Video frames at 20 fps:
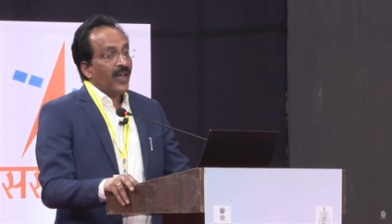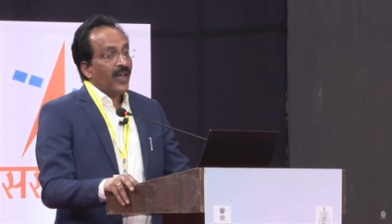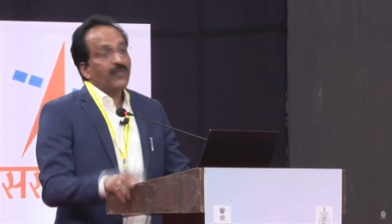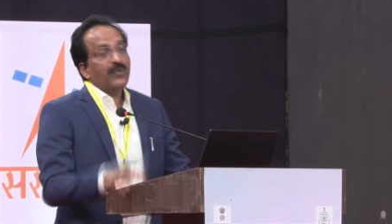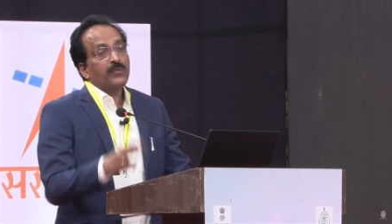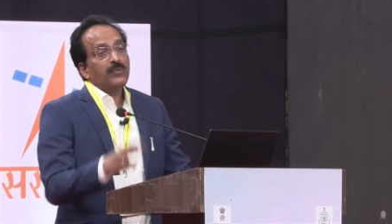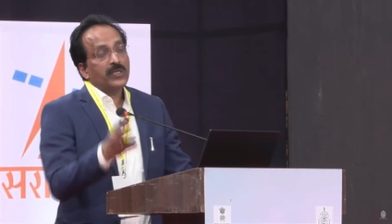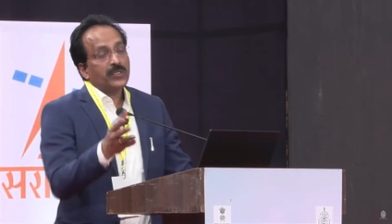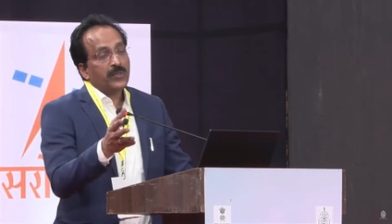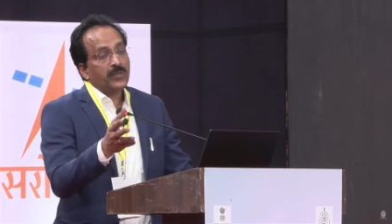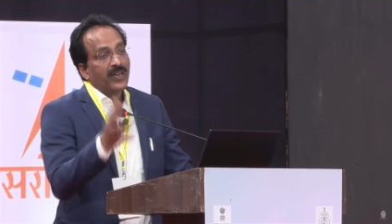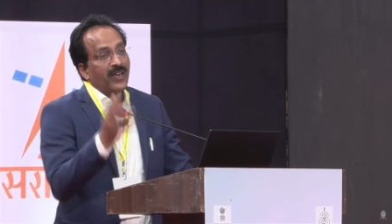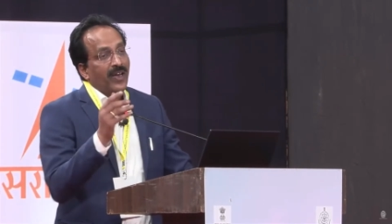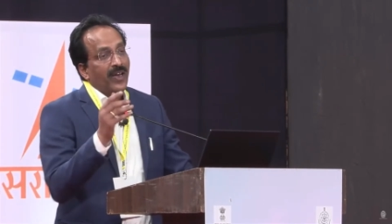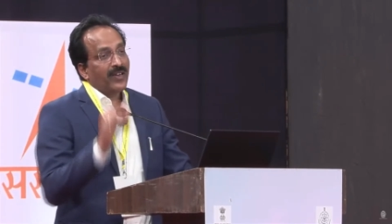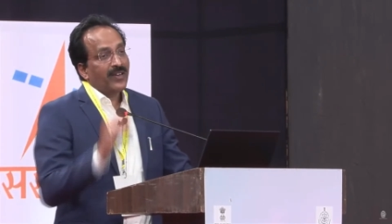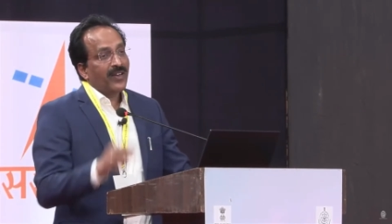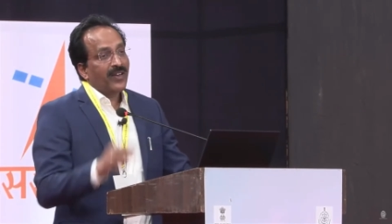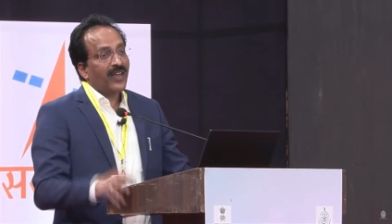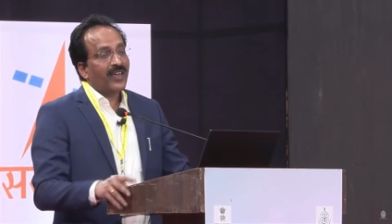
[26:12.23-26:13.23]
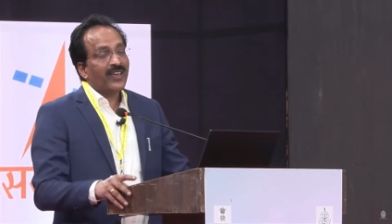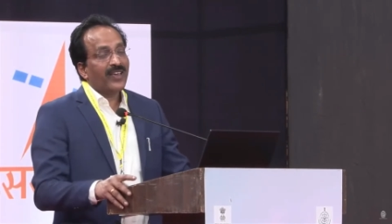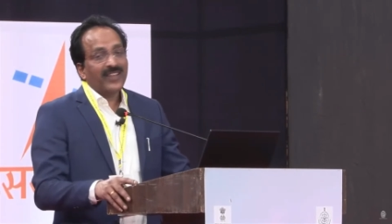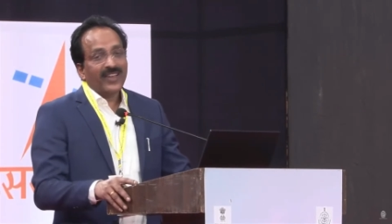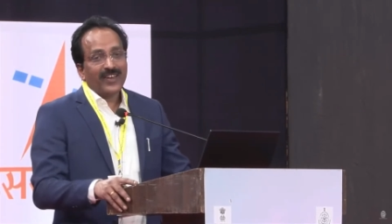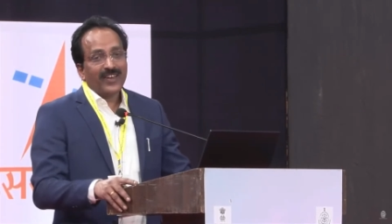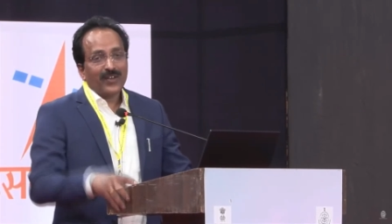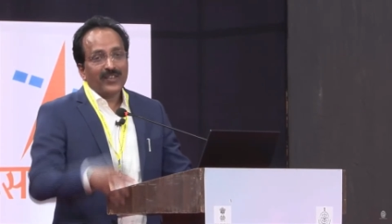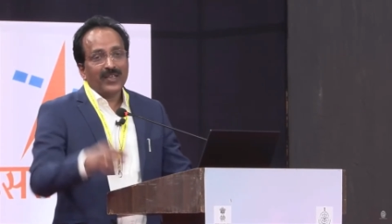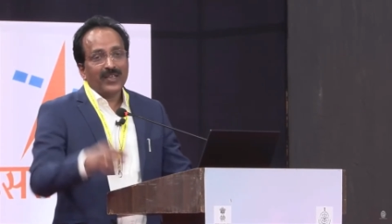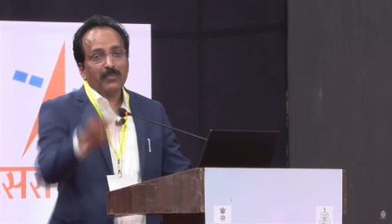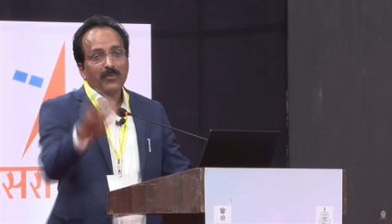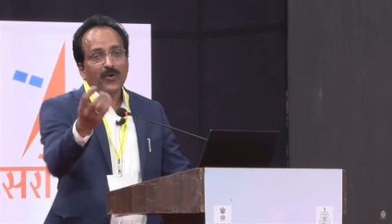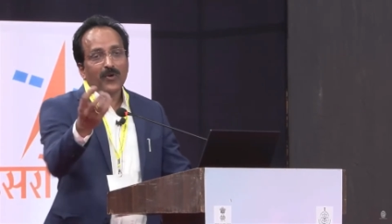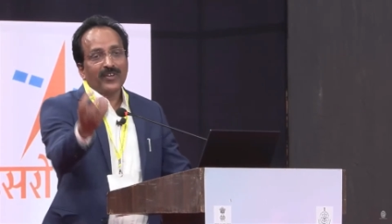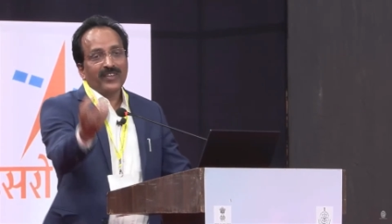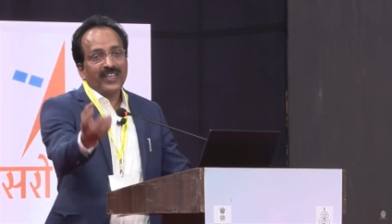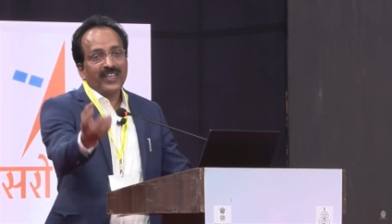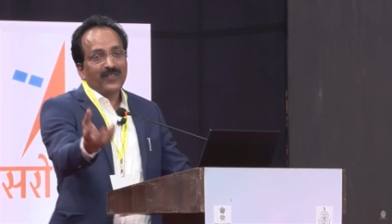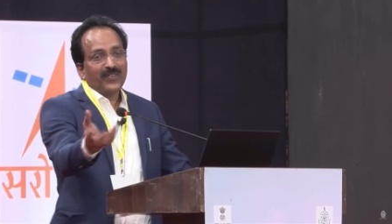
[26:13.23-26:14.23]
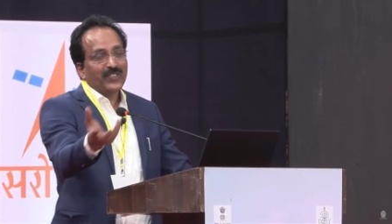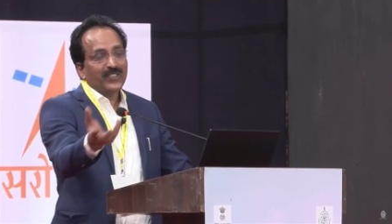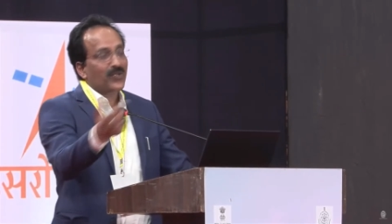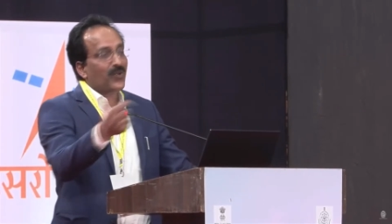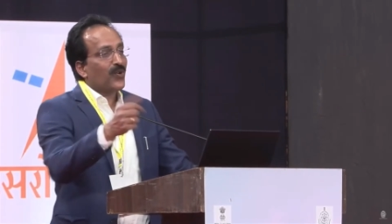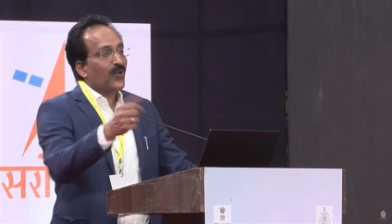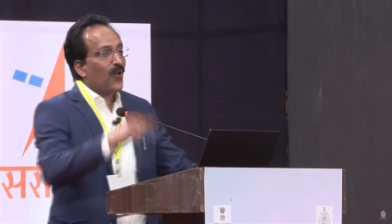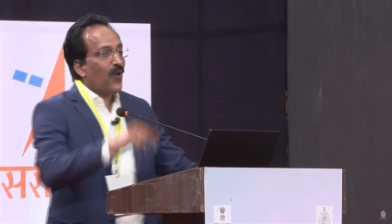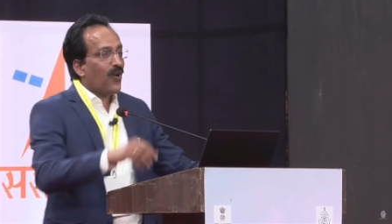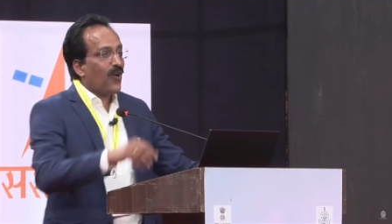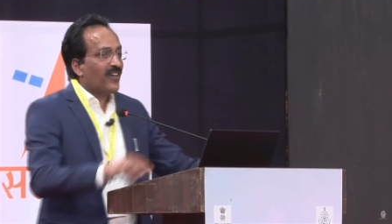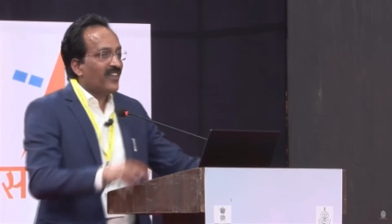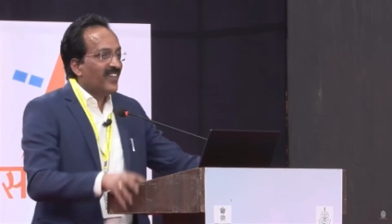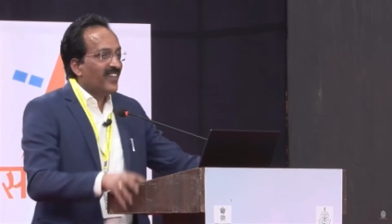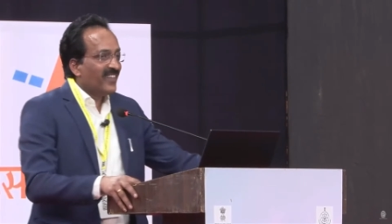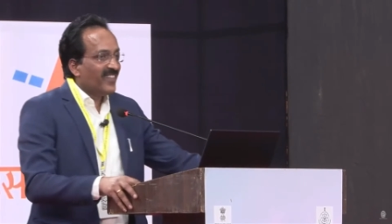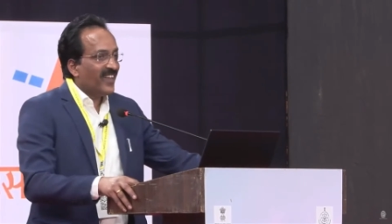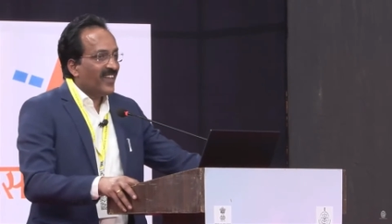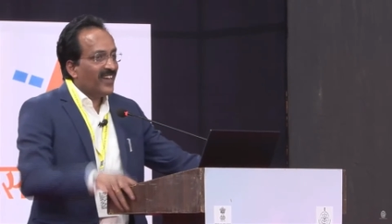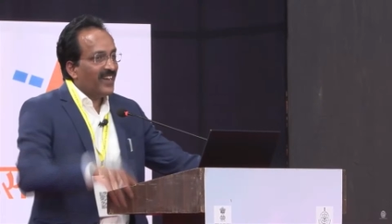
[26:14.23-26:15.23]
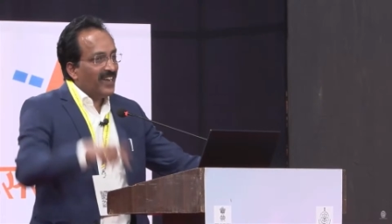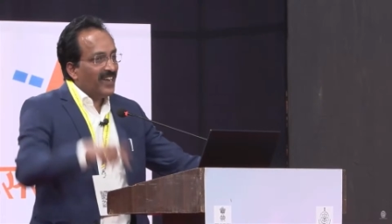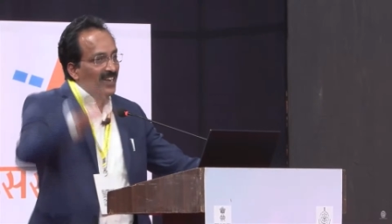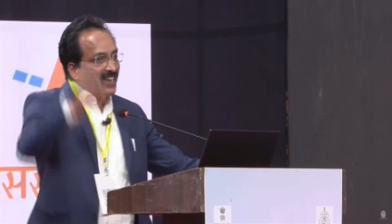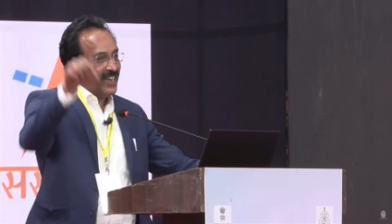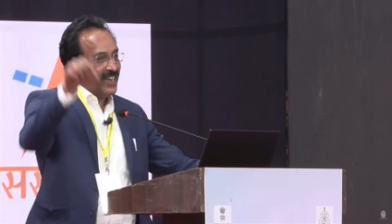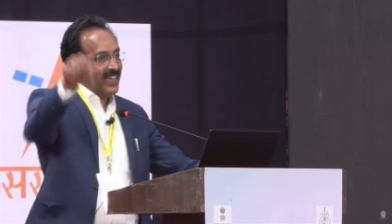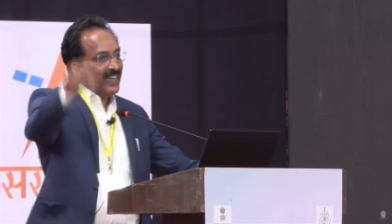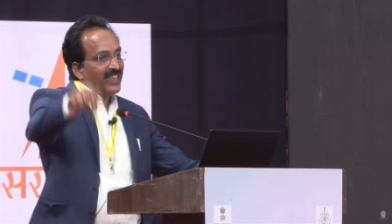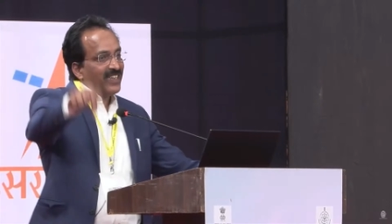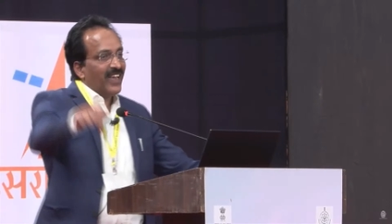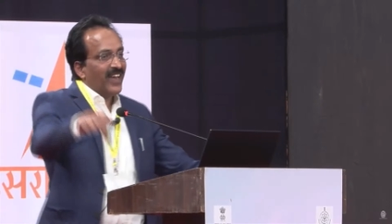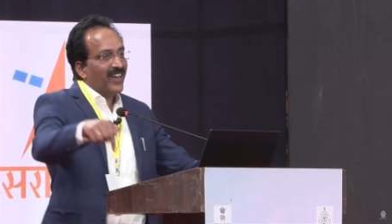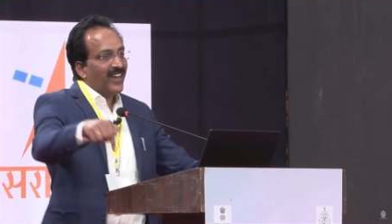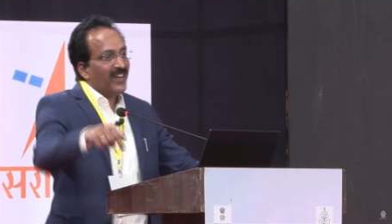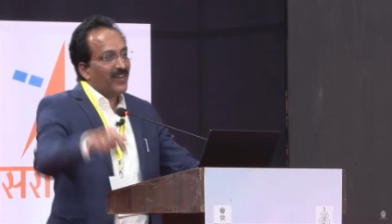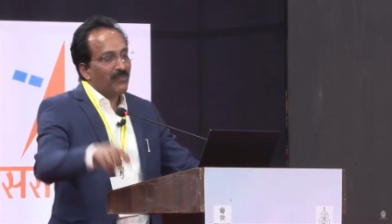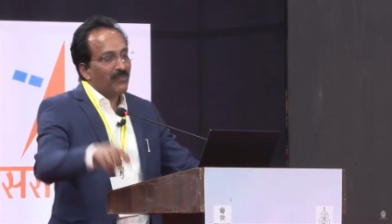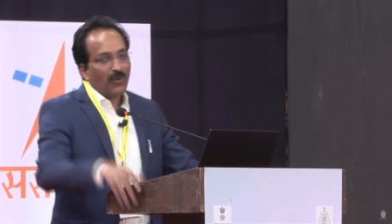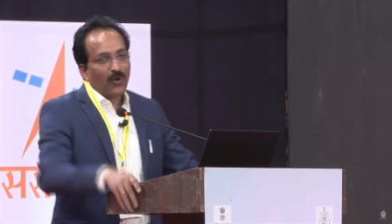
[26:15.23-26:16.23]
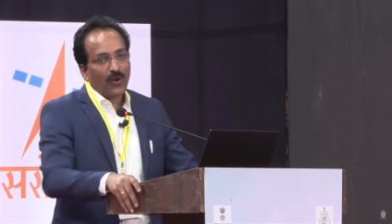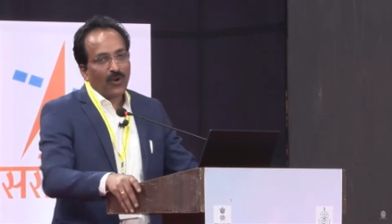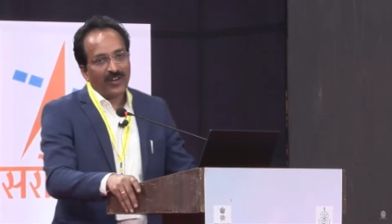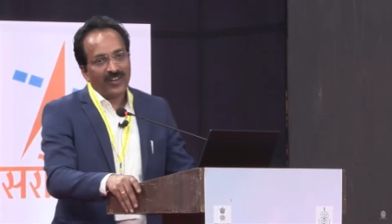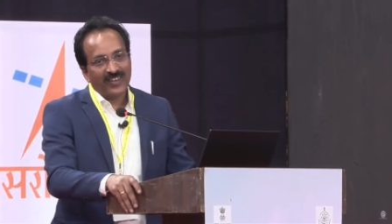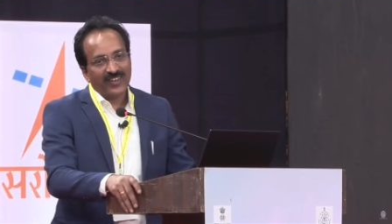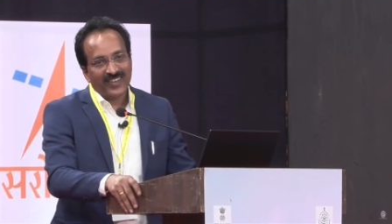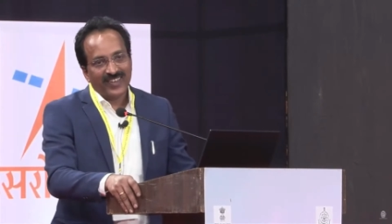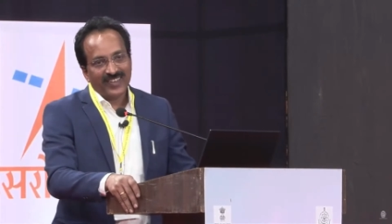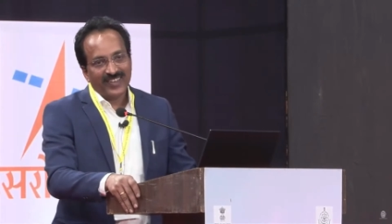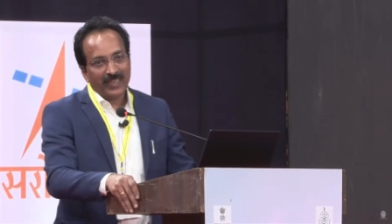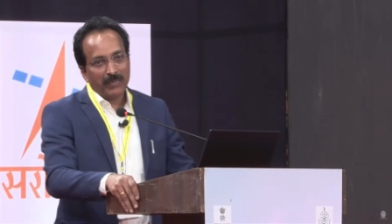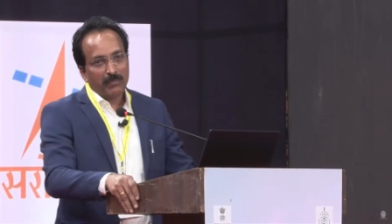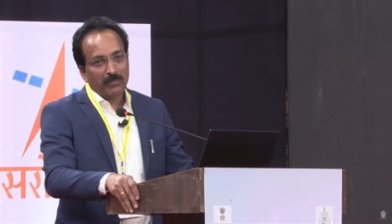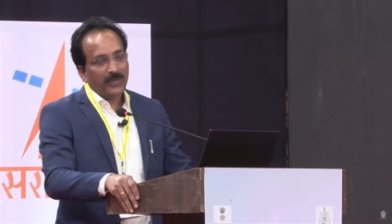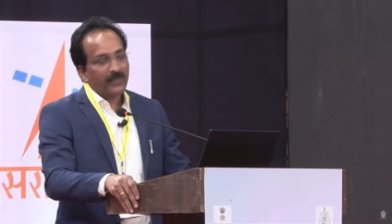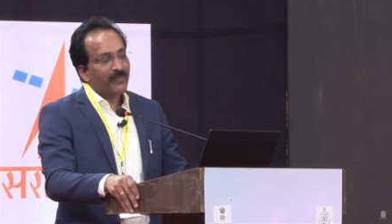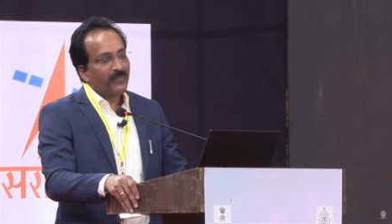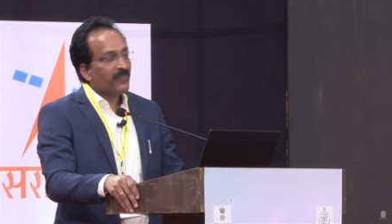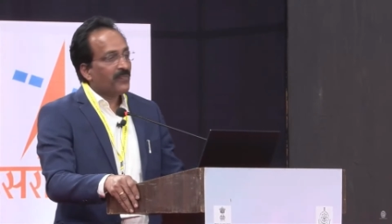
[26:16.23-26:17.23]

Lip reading: And we must be lucky that at that point there was no rock, that it didn't hit that and broken it tip.